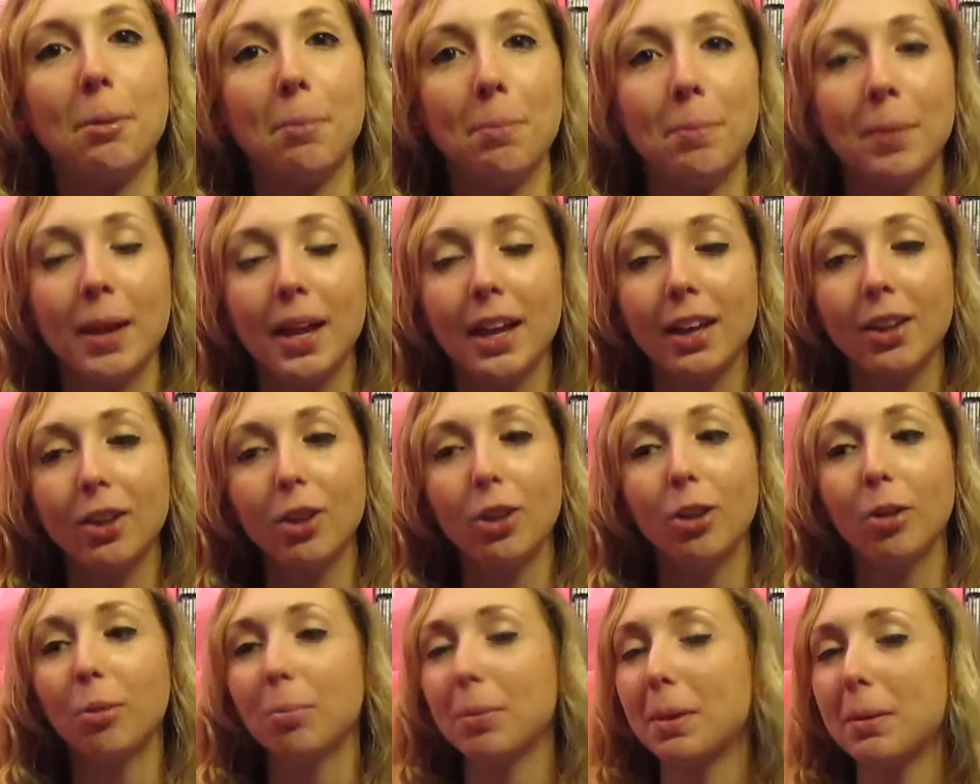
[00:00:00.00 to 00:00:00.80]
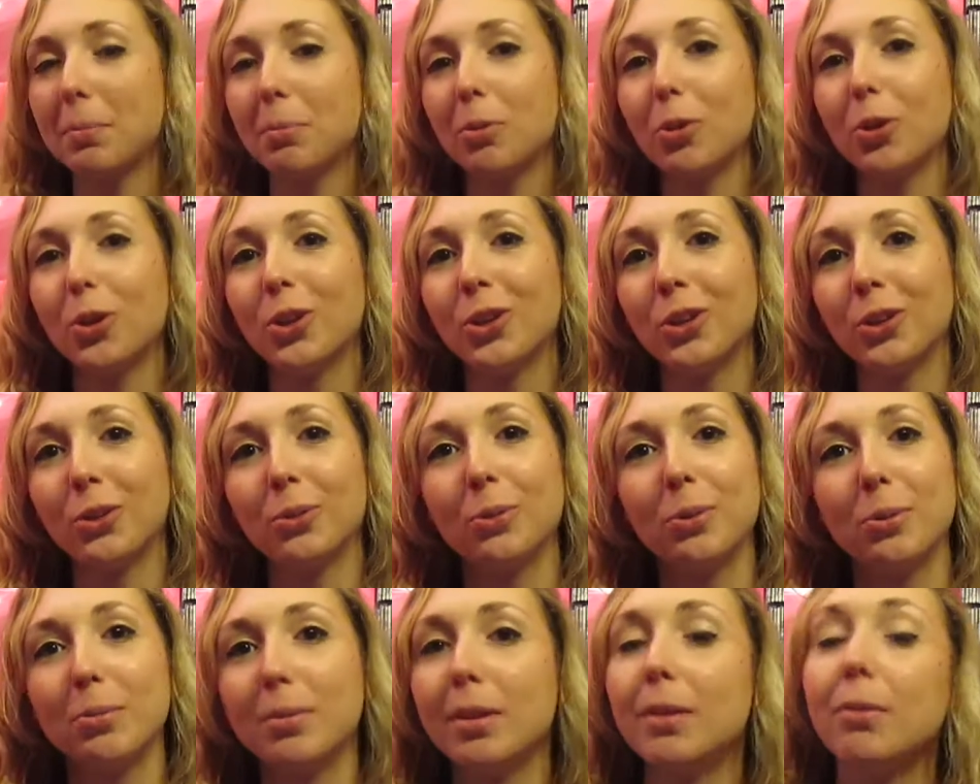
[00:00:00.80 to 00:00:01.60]
male people who
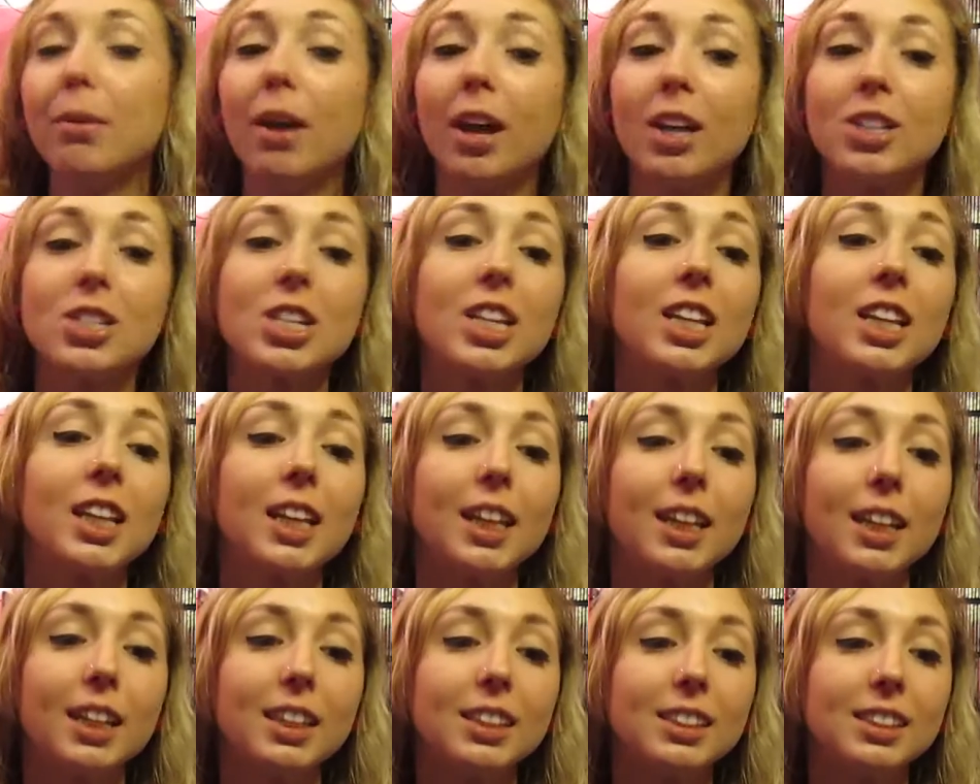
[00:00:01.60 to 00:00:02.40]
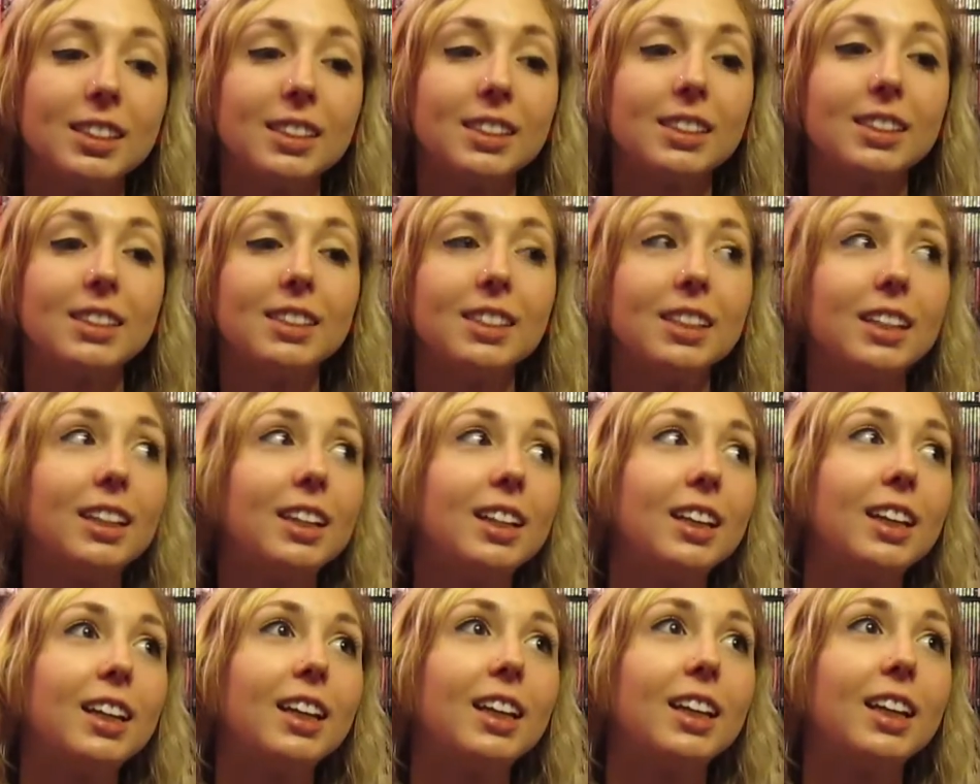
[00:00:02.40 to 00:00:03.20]
would be watching this
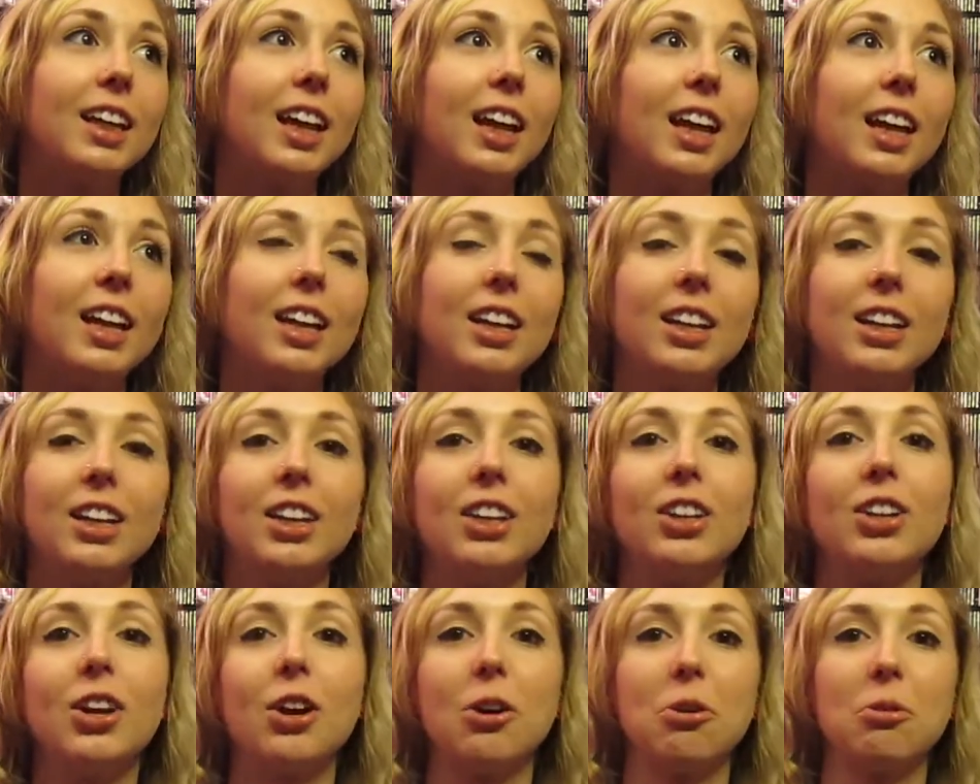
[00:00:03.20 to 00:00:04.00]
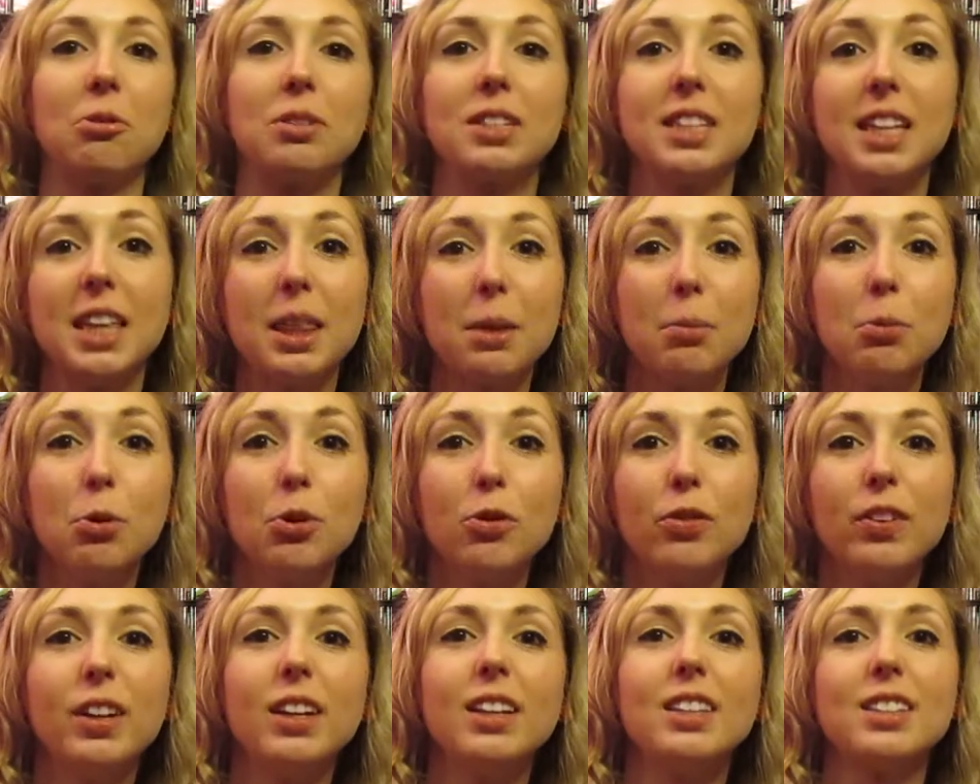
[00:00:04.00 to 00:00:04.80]
can, you know, see the
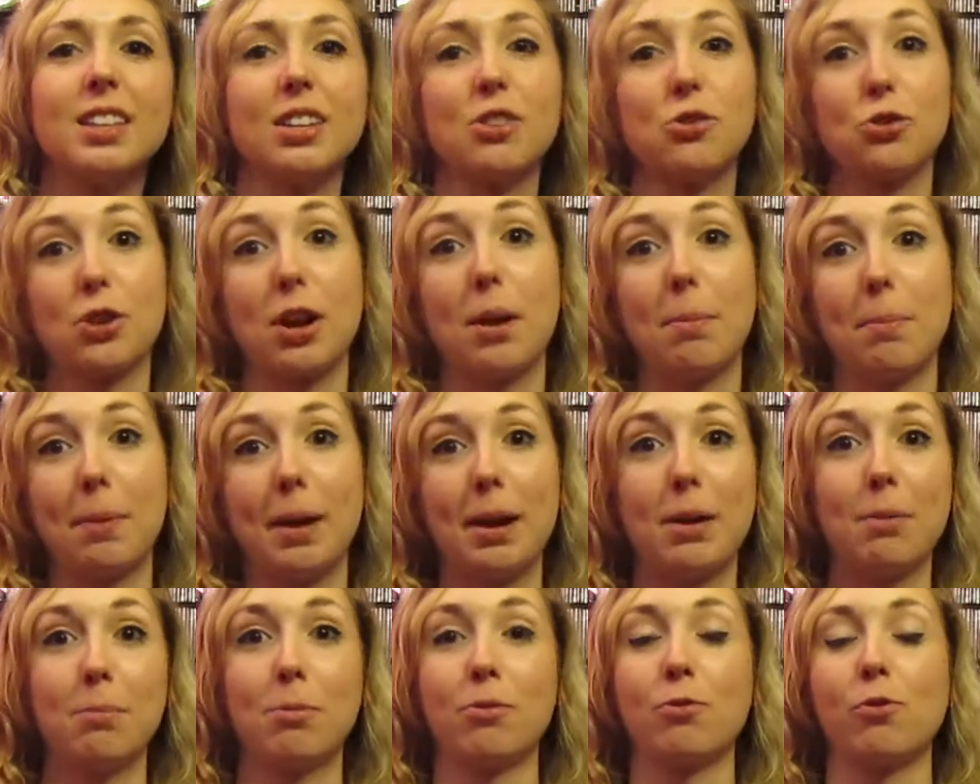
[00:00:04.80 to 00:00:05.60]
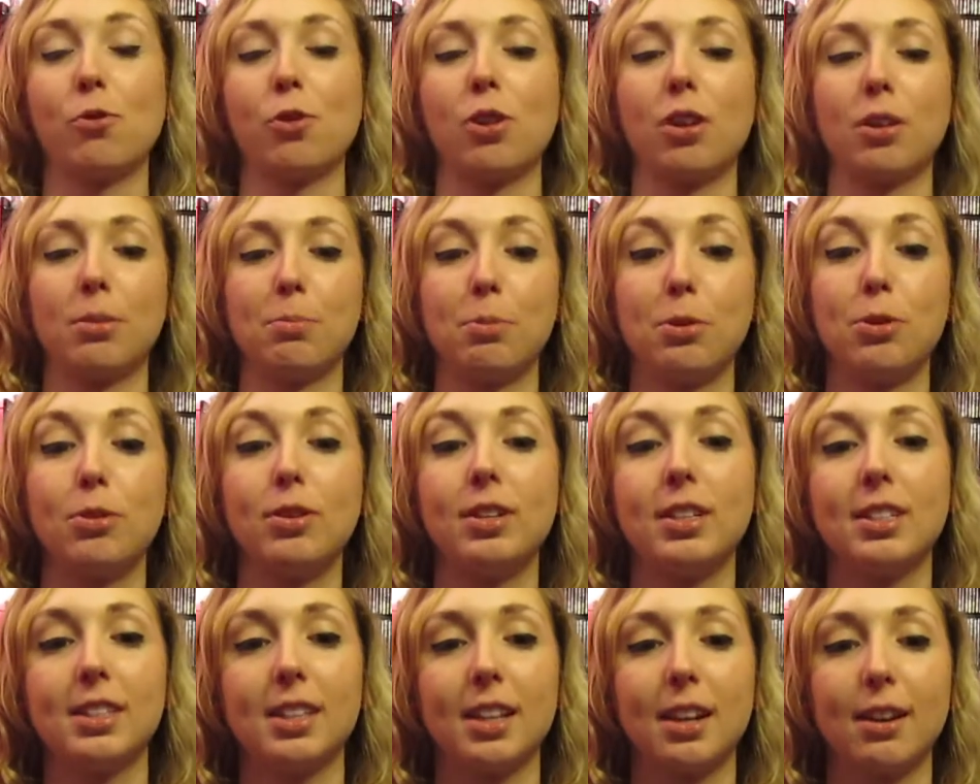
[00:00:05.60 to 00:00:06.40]
movies and drop out before all the
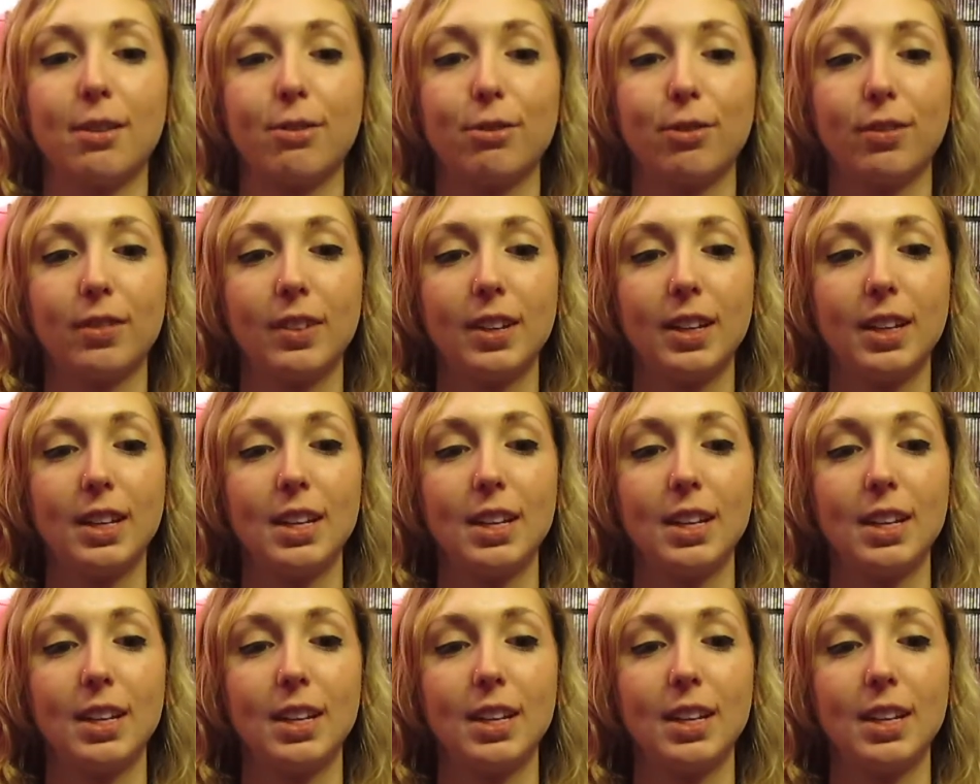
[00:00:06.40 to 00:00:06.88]
beauty stuff.